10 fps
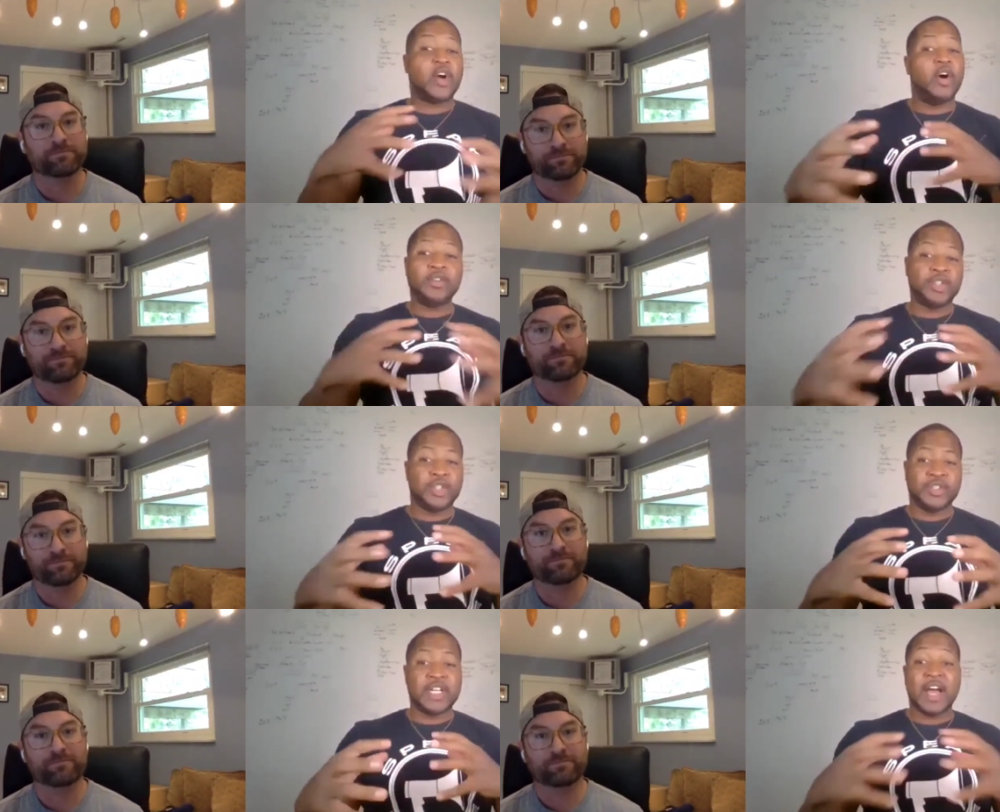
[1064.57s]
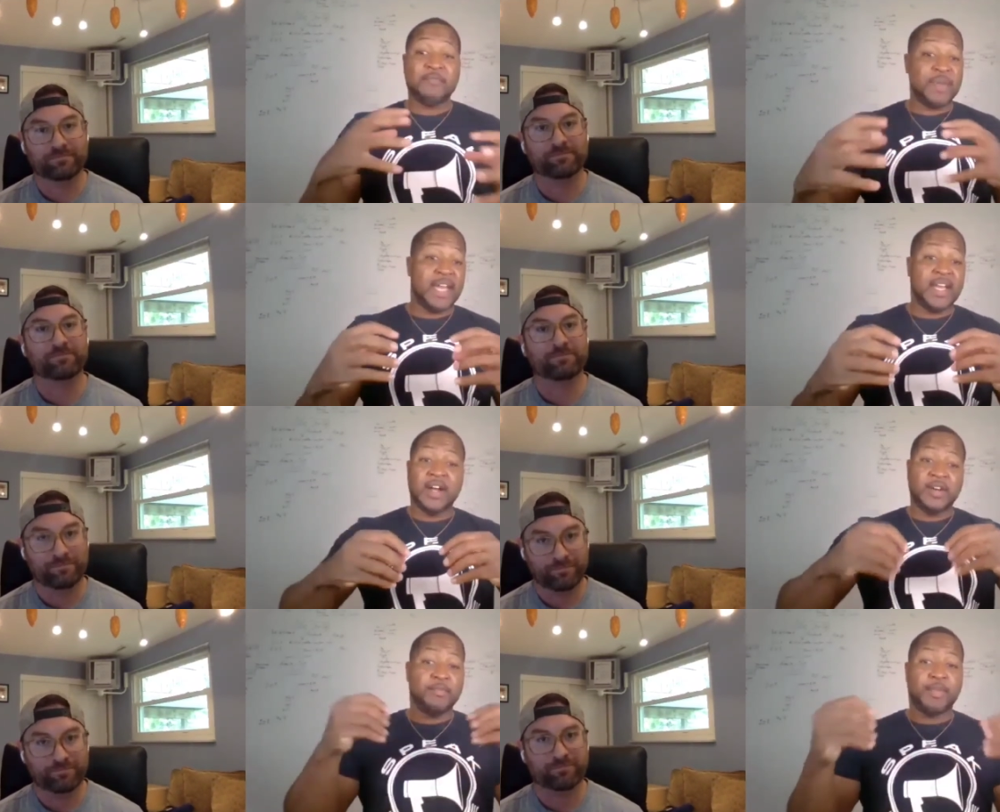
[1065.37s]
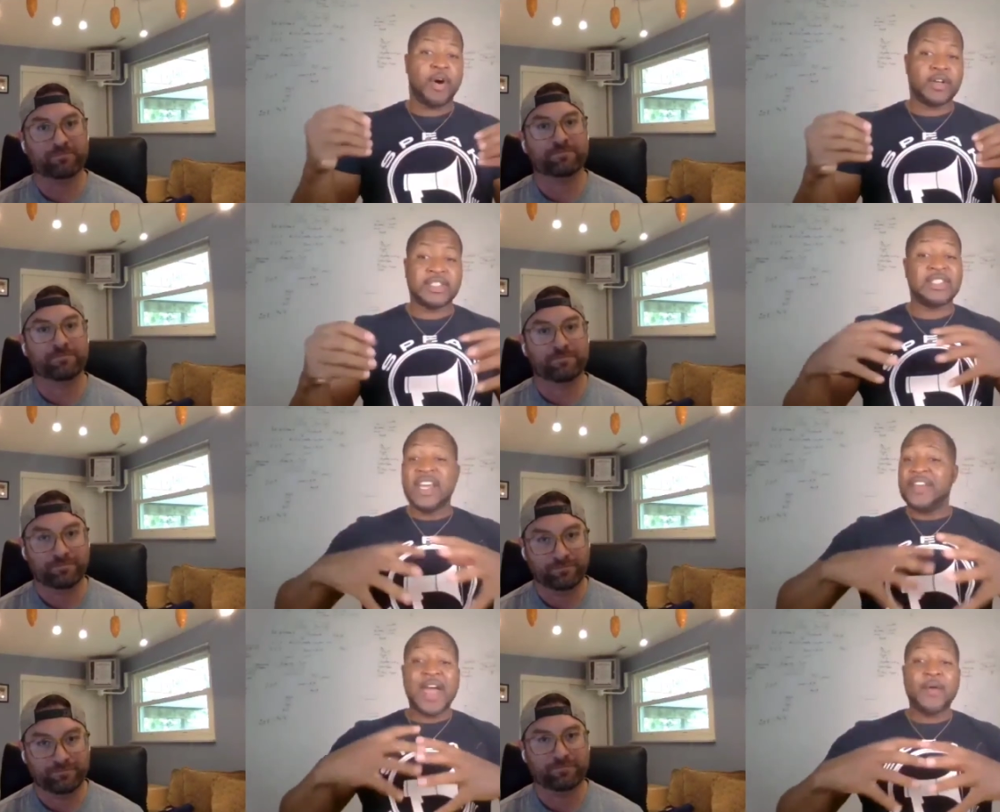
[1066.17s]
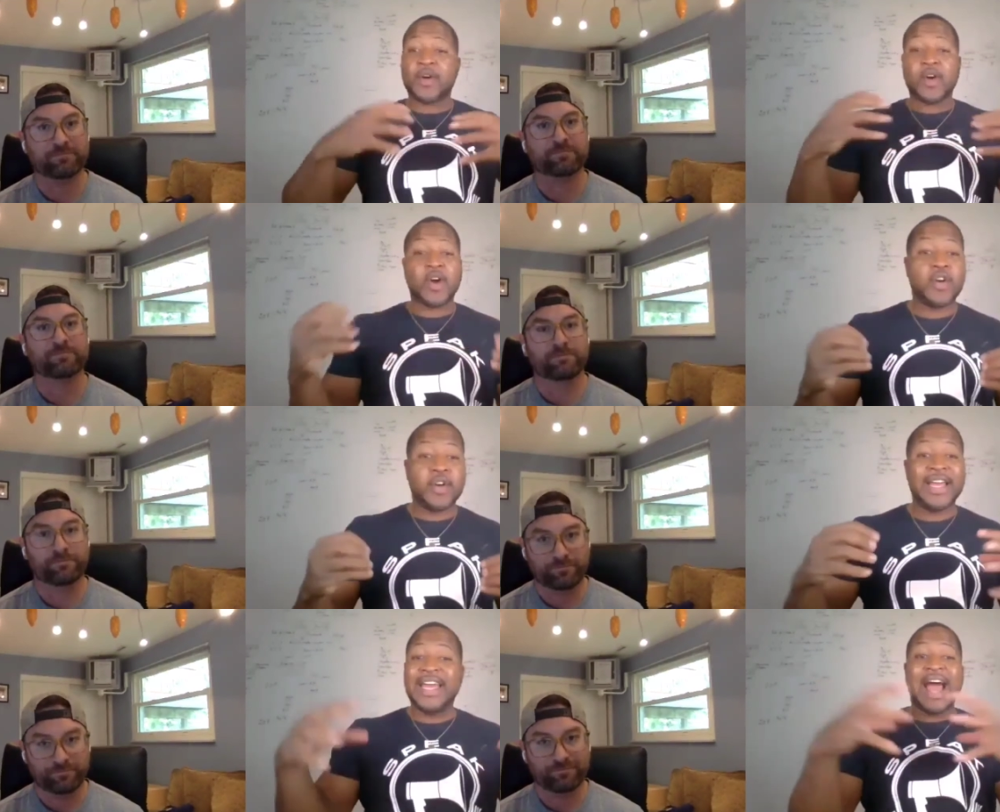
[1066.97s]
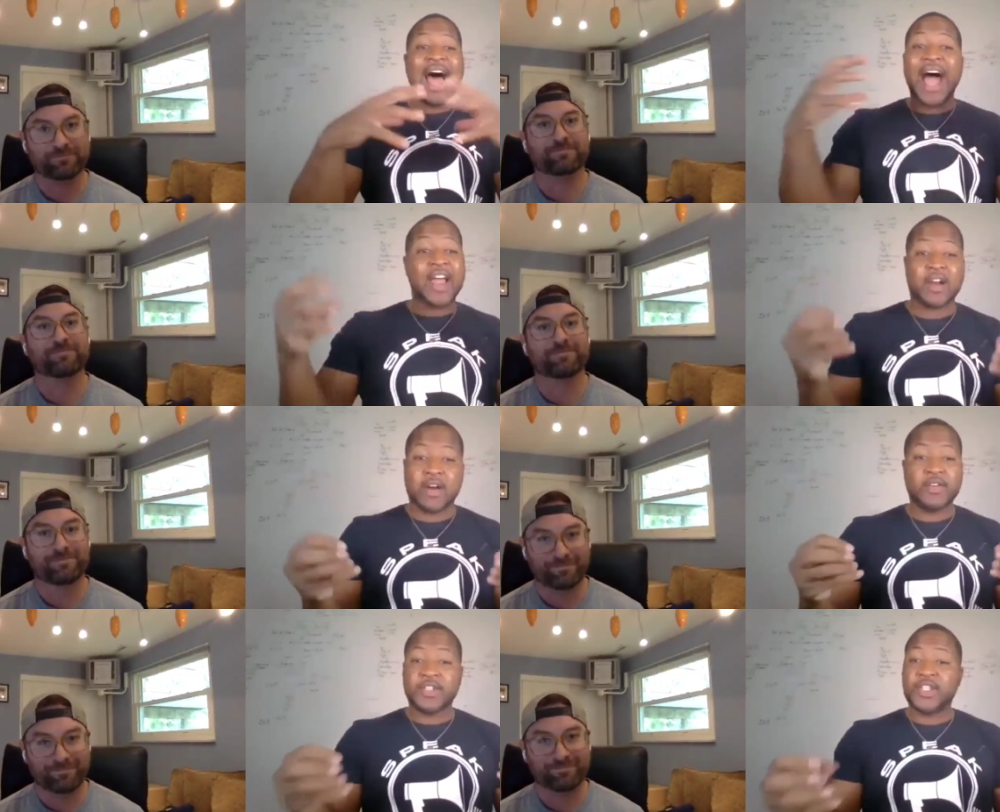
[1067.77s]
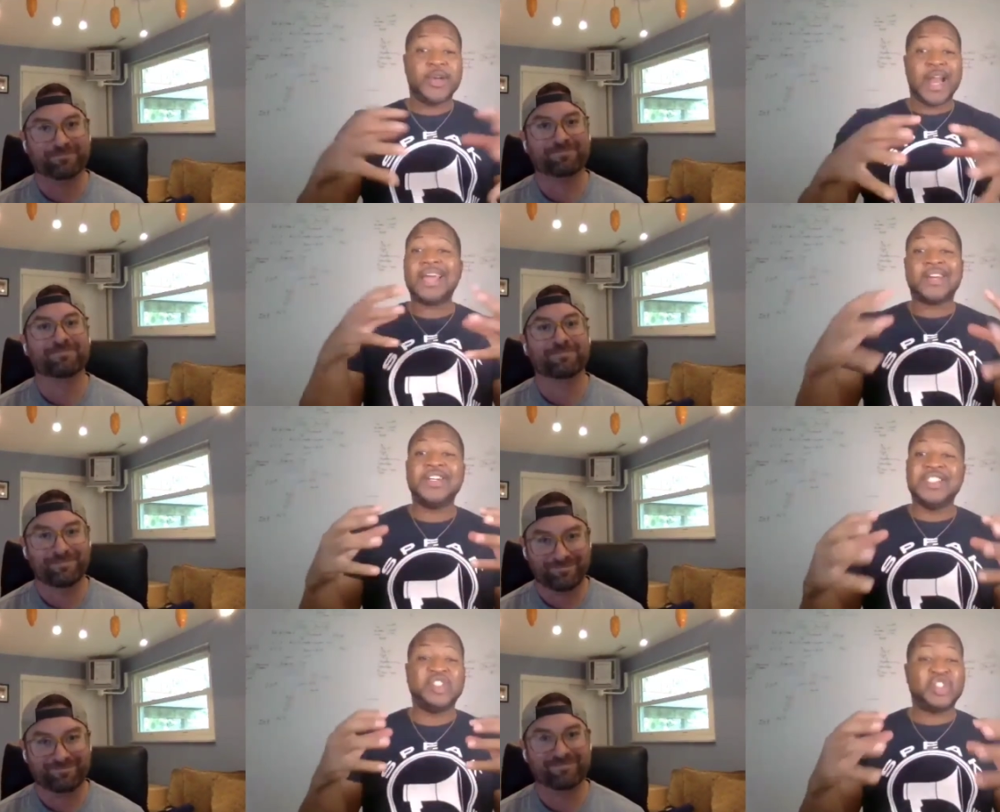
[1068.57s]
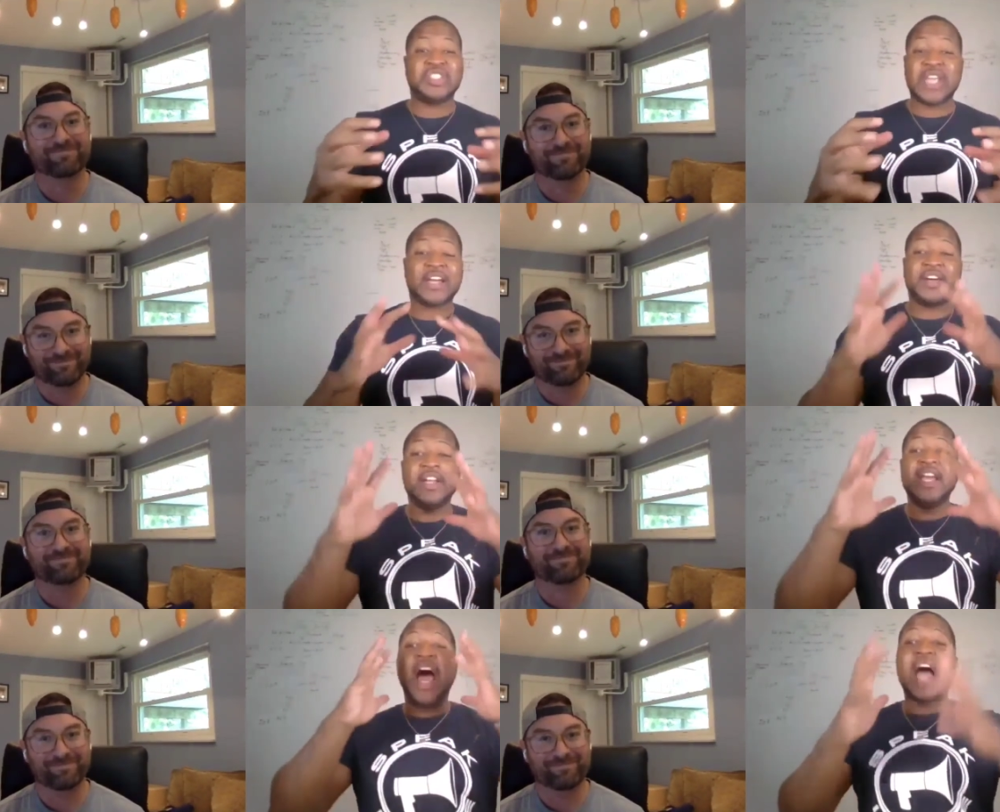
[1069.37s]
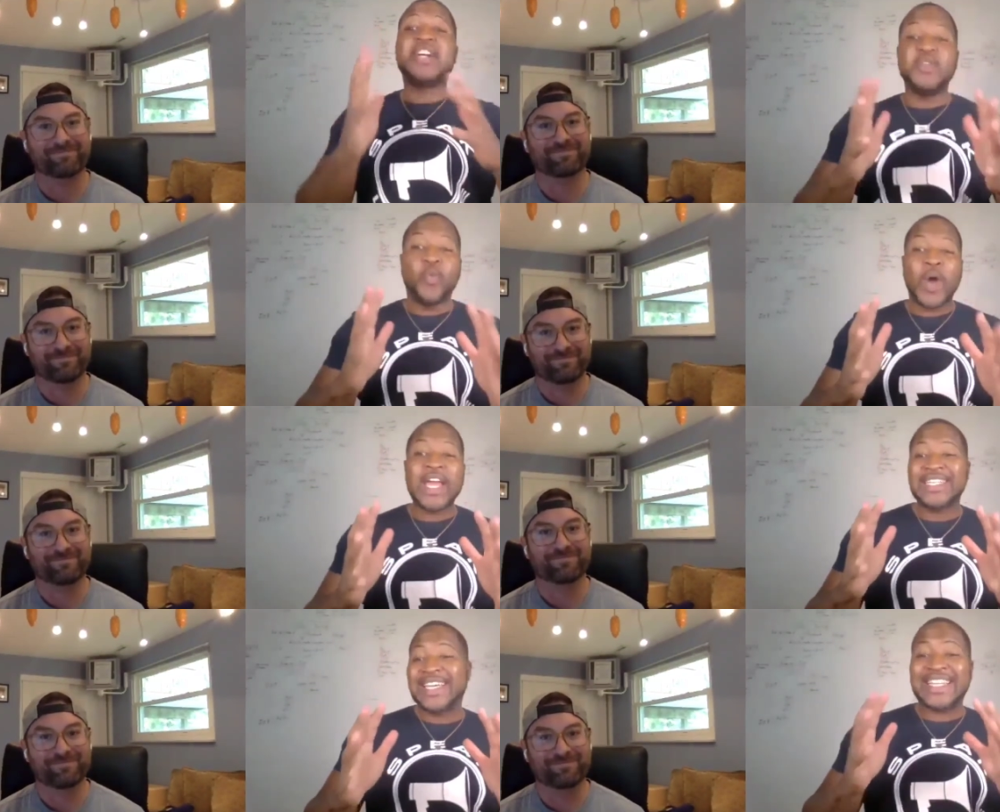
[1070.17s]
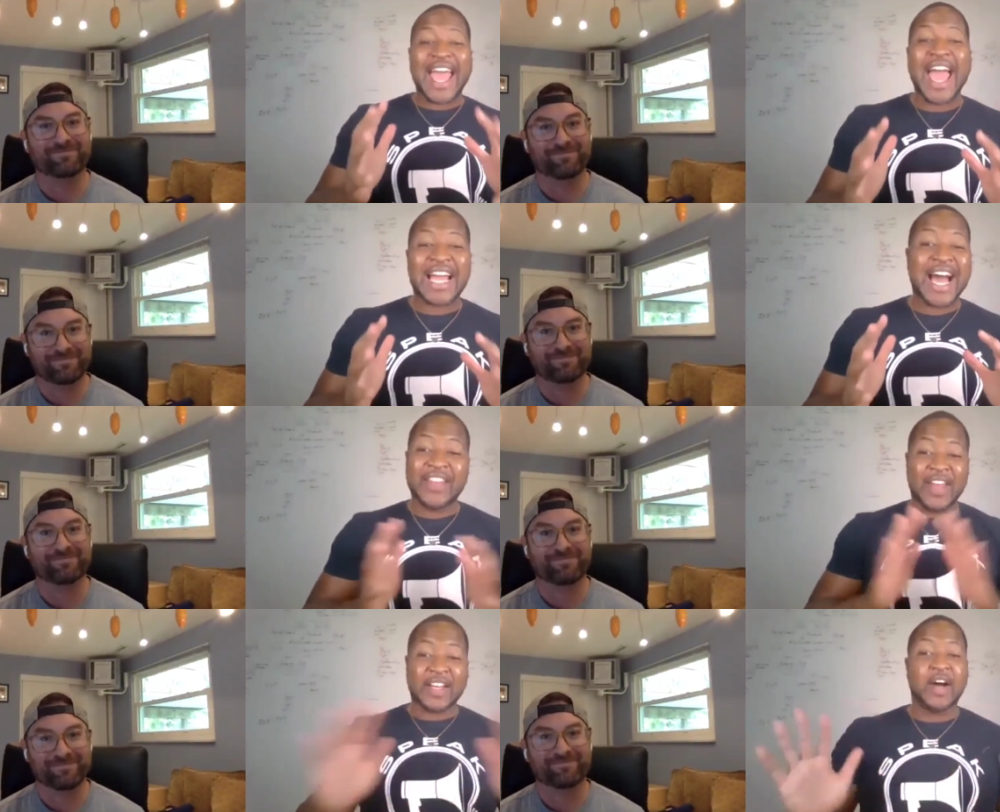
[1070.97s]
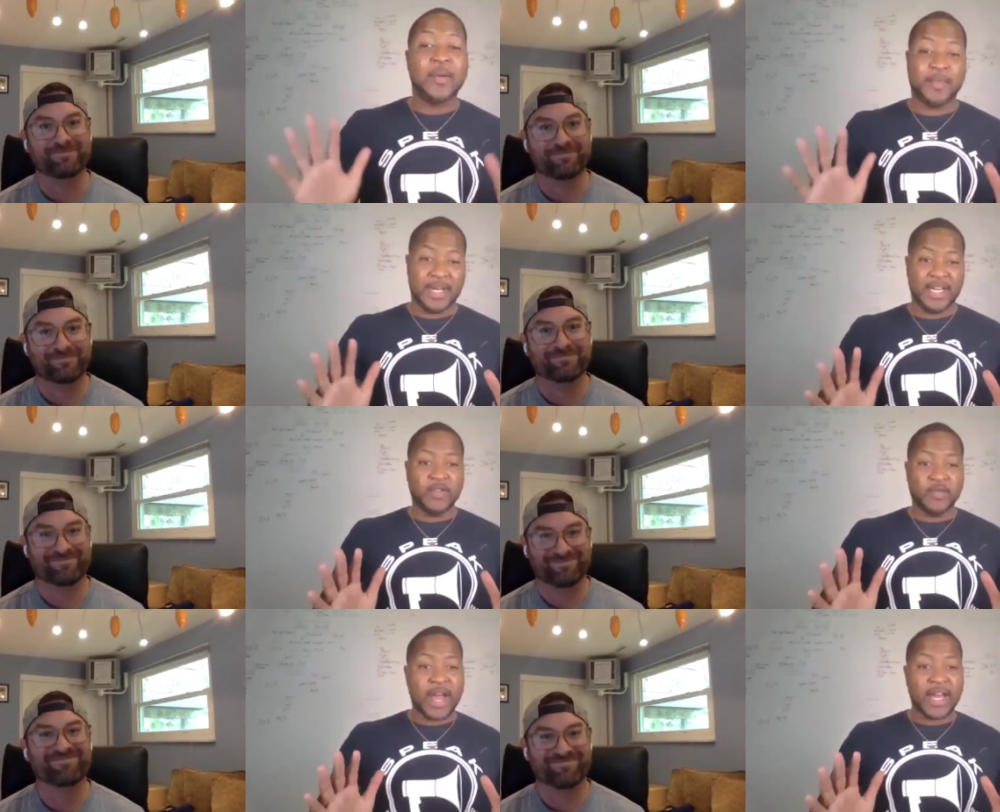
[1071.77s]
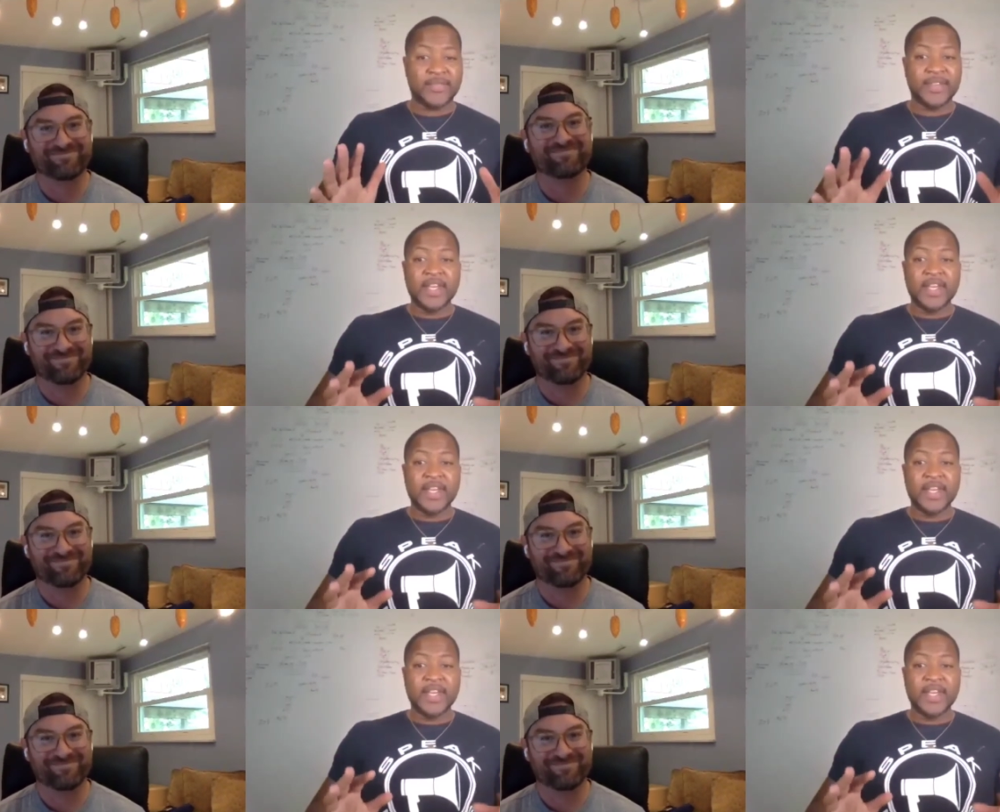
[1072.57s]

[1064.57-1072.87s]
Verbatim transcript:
Speaker 1: cultures and I've been under bosses that were hurting and I hurt too and I couldn't I couldn't I couldn't wait to get the heck out of that company, right?